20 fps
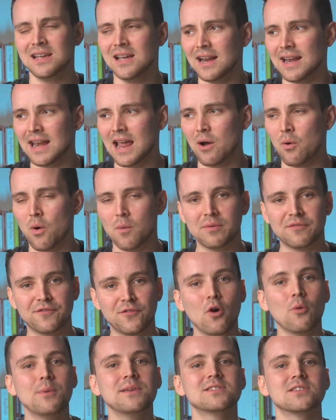Now,
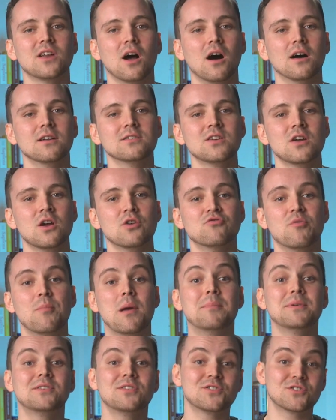before we start,
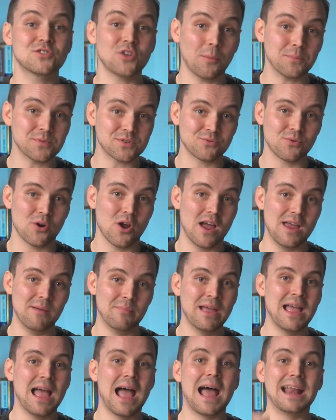remember to subscribe
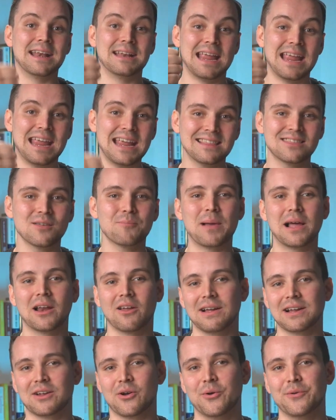and hit the bell
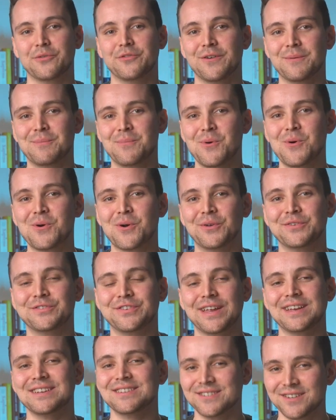icon for more
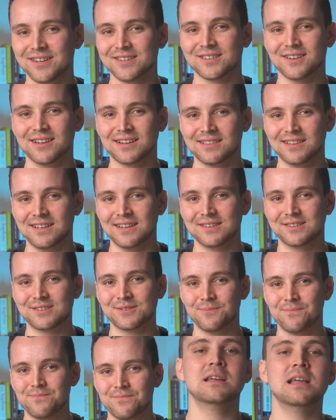content just like this.
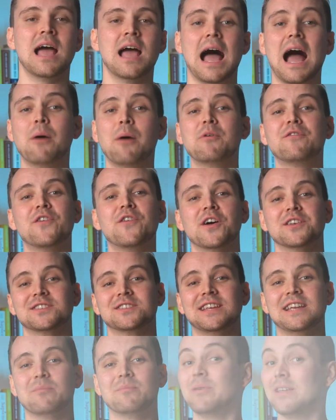Our first tip